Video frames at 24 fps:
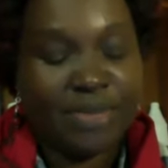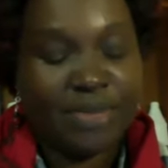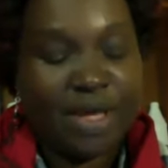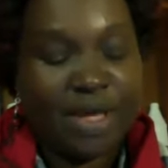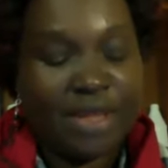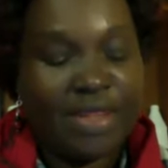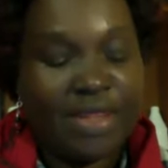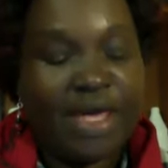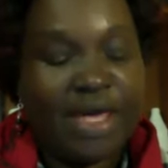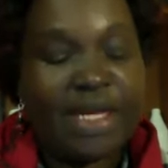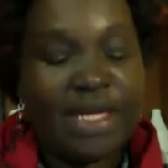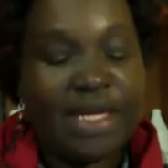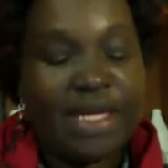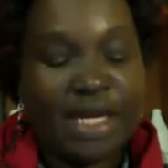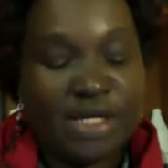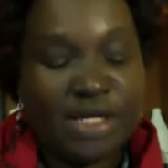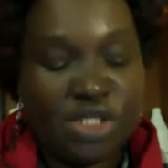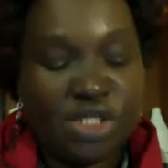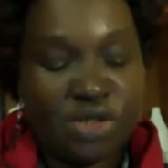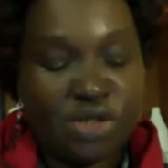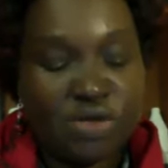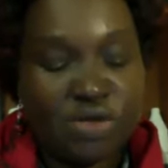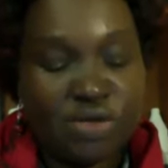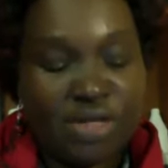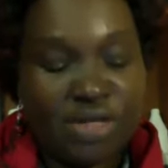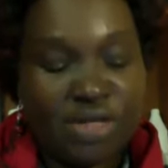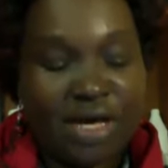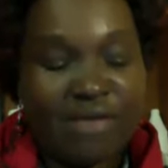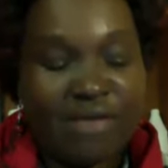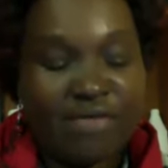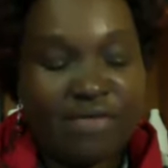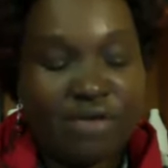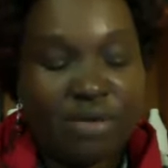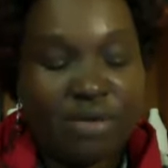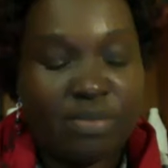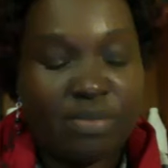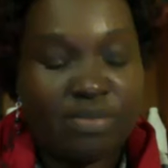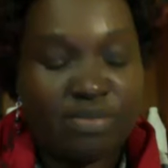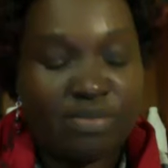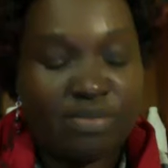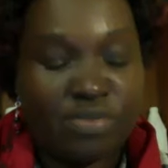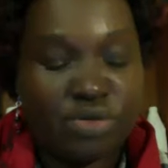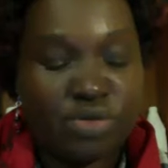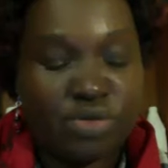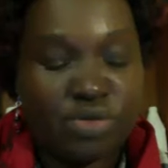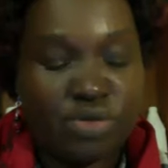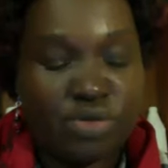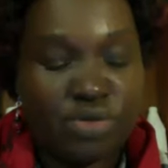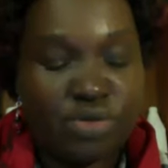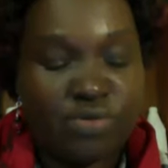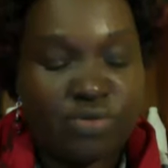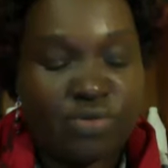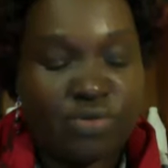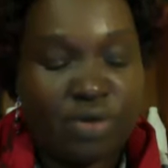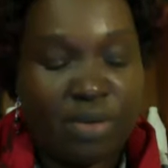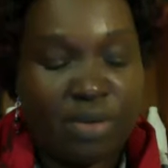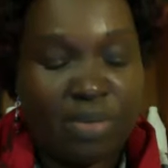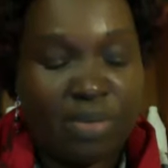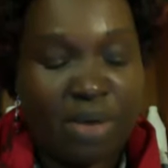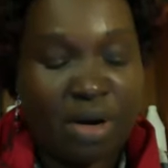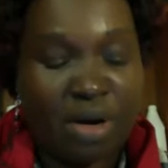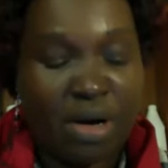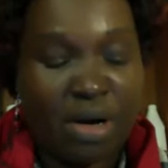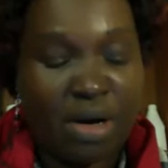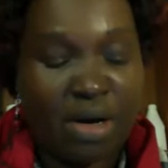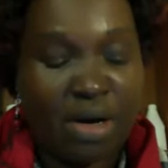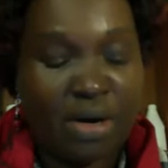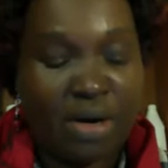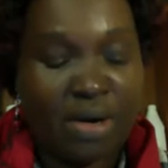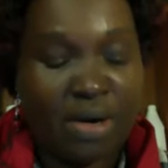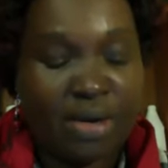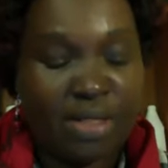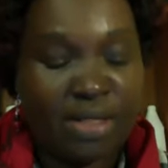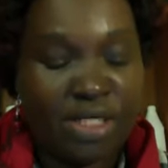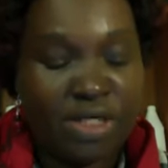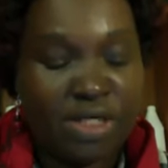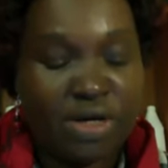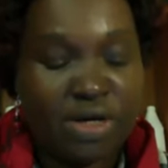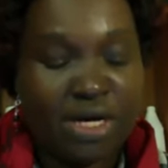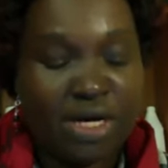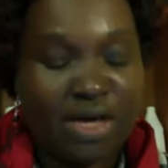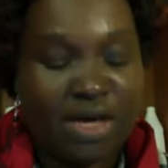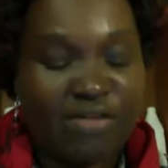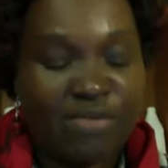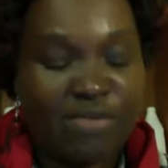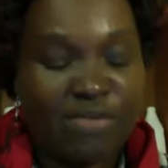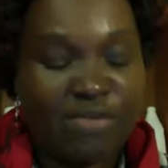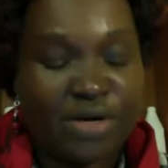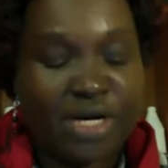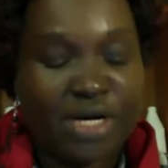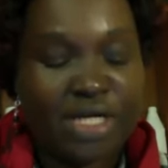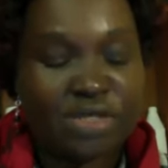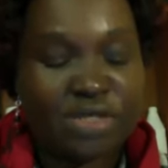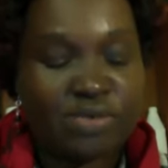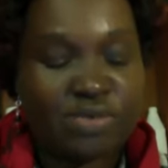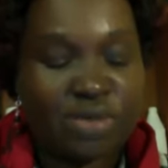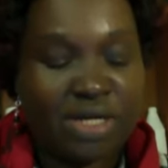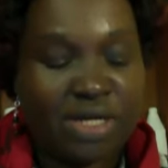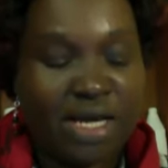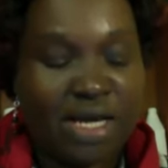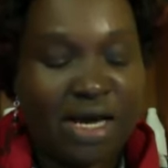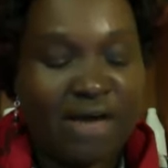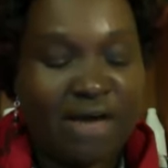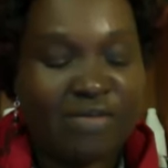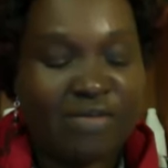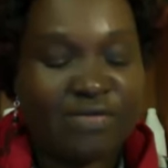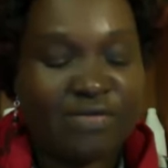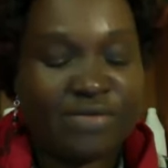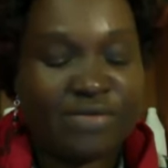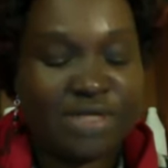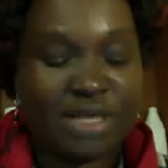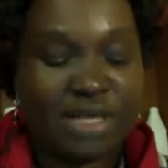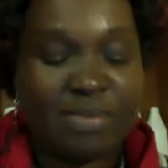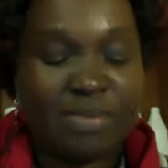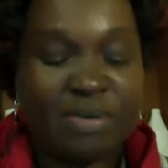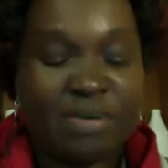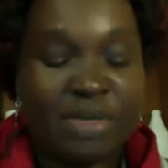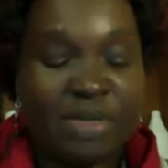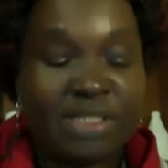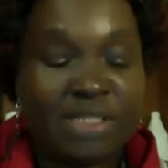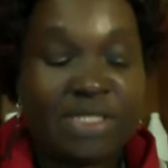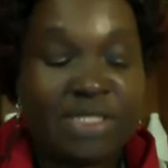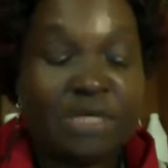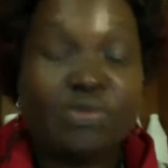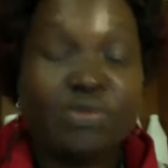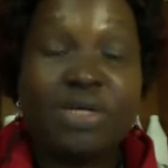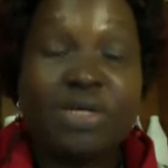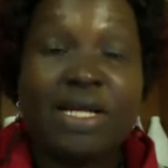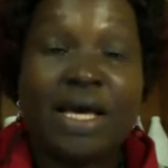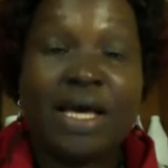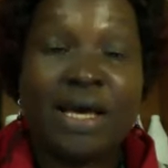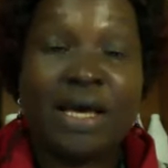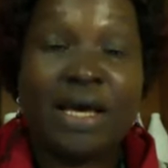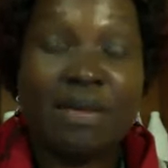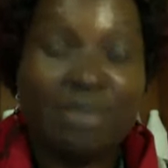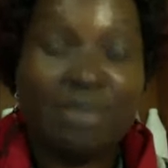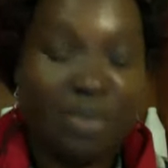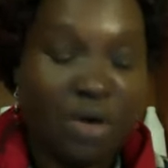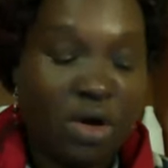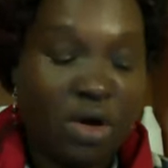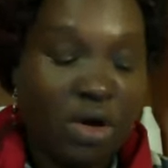Then in addition to that, from Neolife products, we'll have supplements that will help.